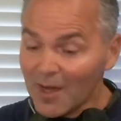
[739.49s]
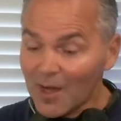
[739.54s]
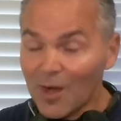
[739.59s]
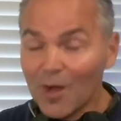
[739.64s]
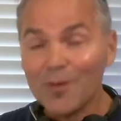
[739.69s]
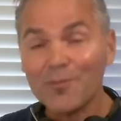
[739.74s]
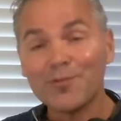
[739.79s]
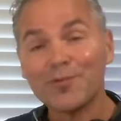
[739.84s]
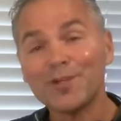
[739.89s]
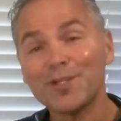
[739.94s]

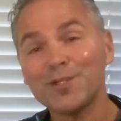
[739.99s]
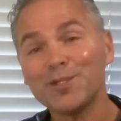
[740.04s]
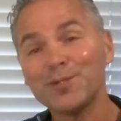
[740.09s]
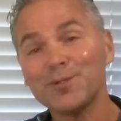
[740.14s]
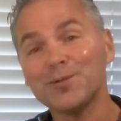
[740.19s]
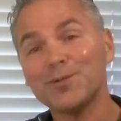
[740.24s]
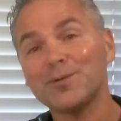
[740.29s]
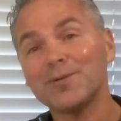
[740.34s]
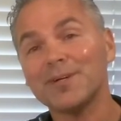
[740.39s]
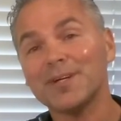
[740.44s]
Hopefully
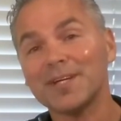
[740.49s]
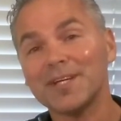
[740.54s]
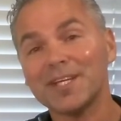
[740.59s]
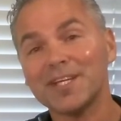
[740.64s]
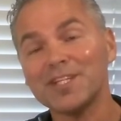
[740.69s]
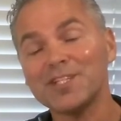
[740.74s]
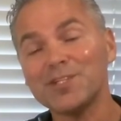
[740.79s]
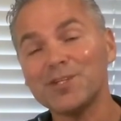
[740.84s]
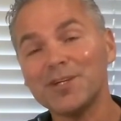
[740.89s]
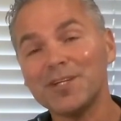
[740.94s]
you
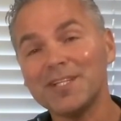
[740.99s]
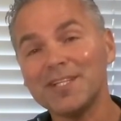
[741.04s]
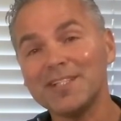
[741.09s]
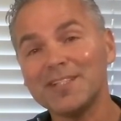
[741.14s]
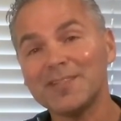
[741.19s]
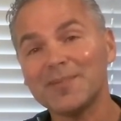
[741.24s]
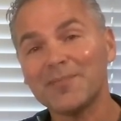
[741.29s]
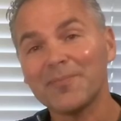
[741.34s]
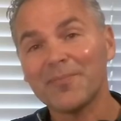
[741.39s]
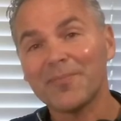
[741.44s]
enjoyed
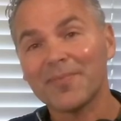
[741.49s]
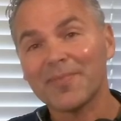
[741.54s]
it.